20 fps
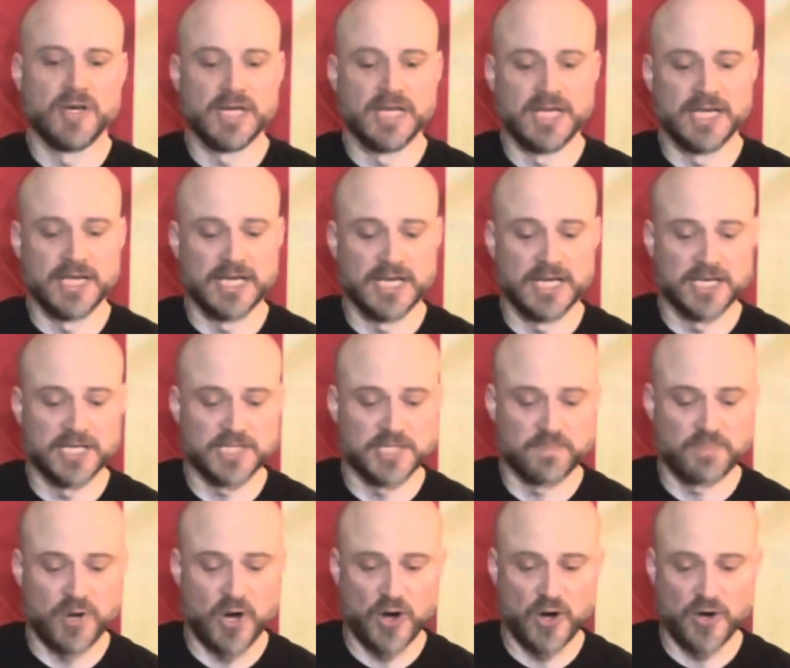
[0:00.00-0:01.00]
is
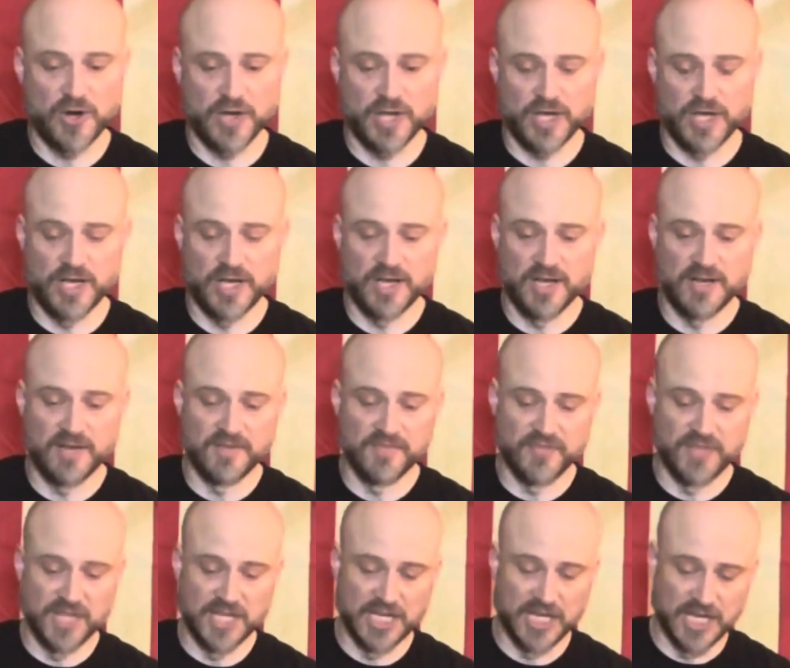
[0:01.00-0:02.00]
part of
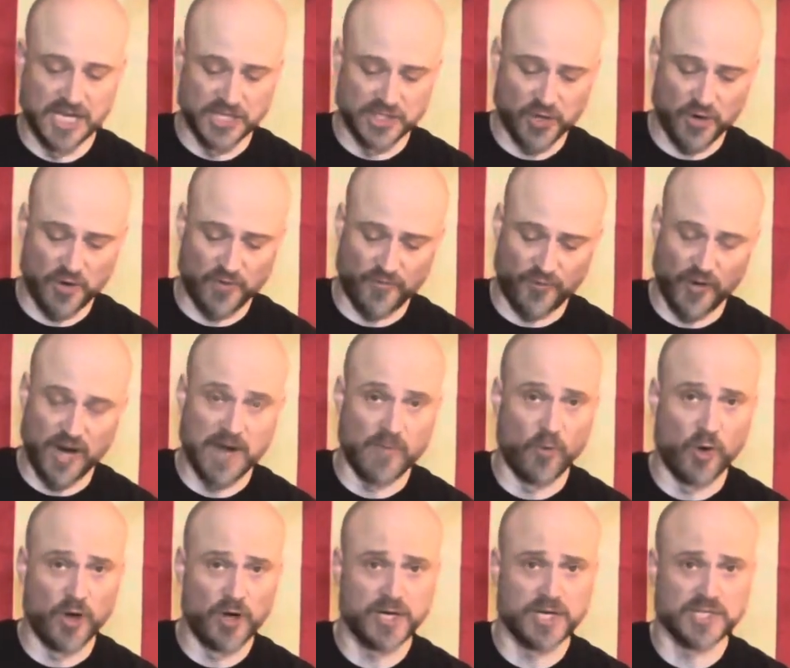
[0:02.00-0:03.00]
the internal
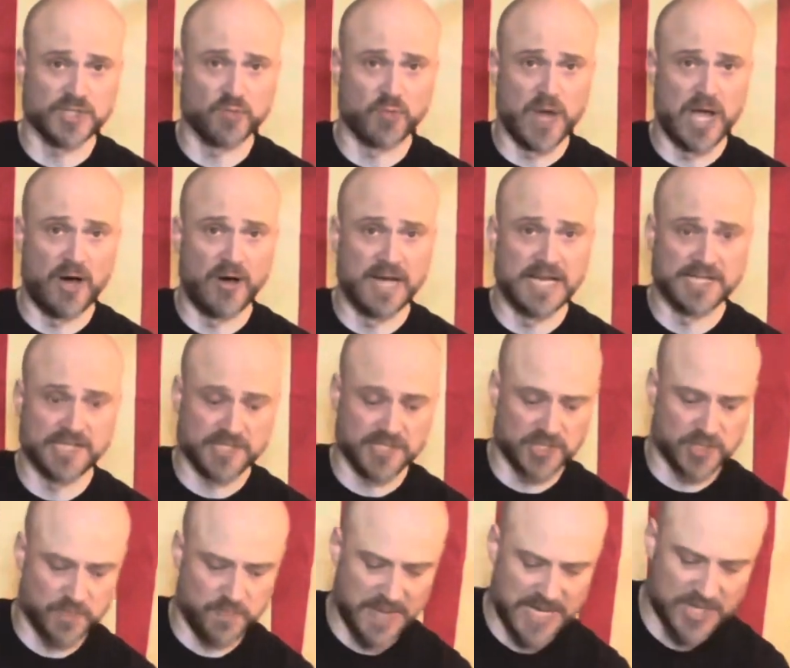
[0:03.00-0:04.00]
framework as well as the
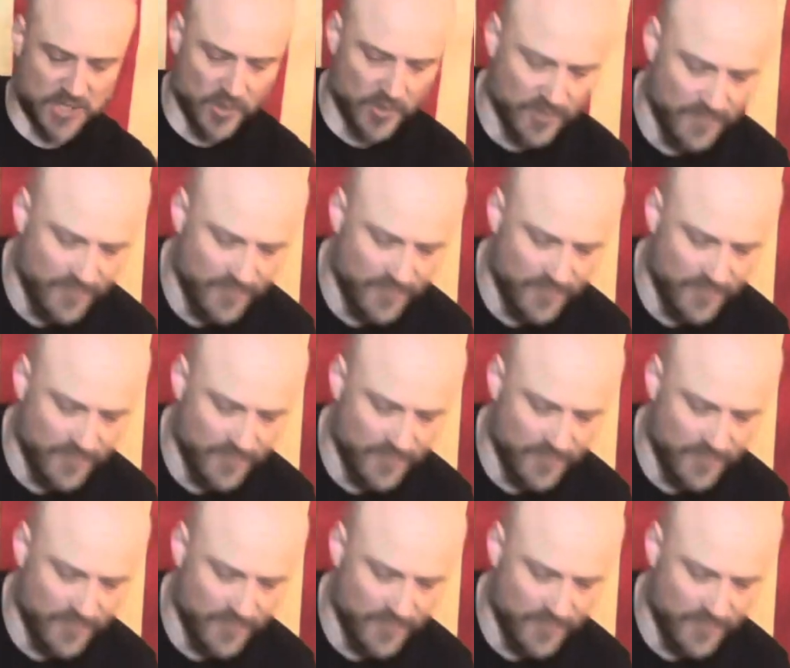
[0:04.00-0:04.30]
speaker